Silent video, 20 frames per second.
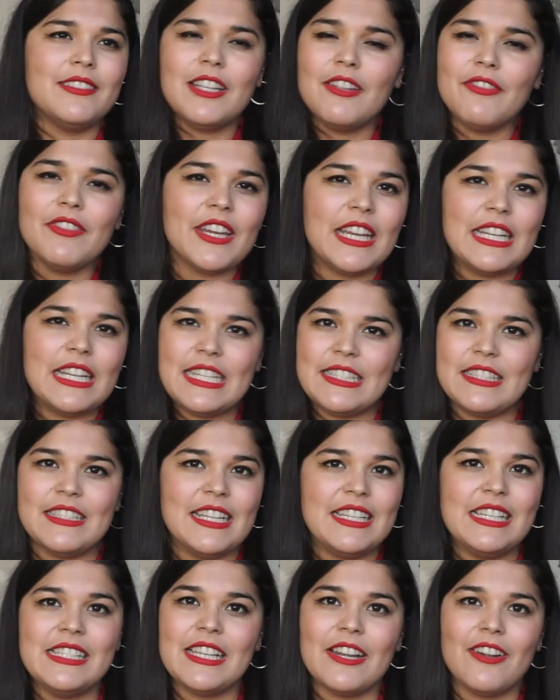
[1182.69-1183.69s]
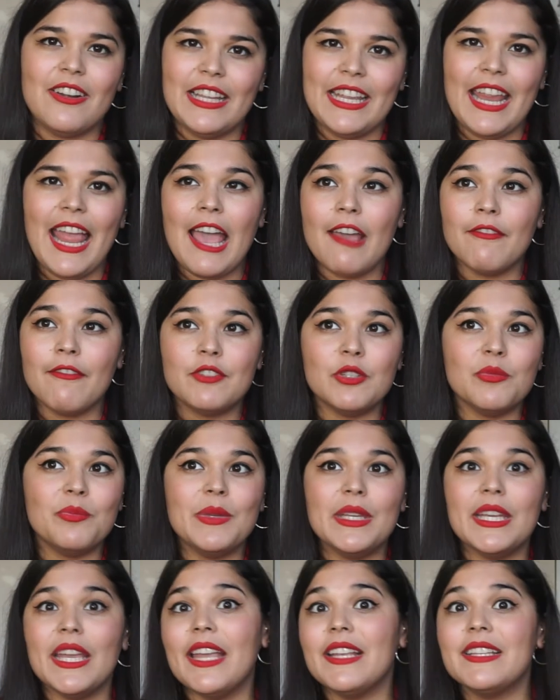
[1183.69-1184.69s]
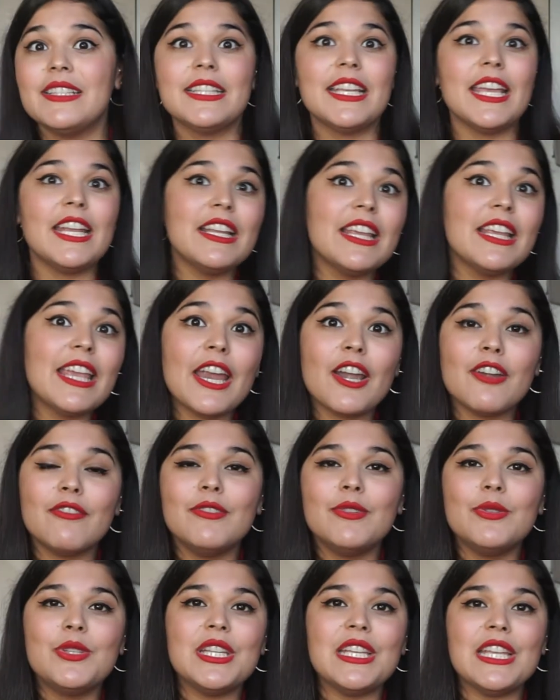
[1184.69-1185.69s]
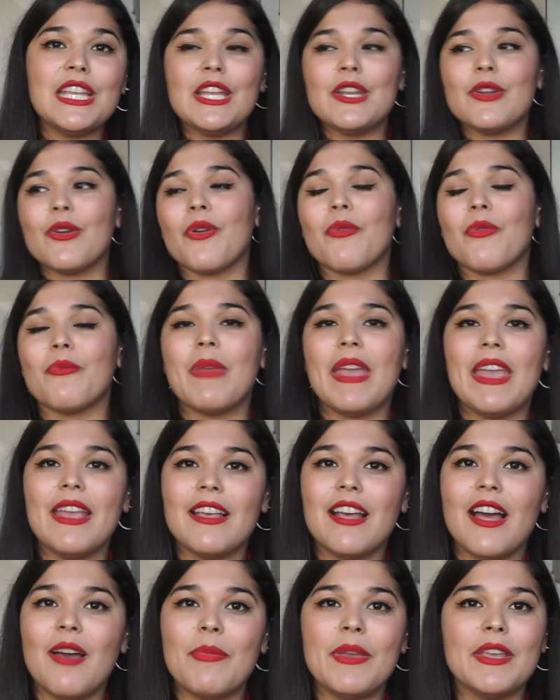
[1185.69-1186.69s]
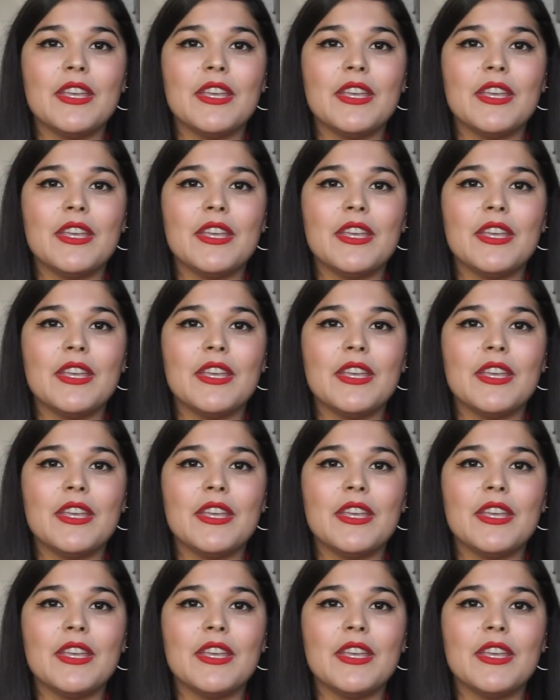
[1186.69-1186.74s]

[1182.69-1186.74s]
Self-care doesn't necessarily have to be a skincare routine or makeup.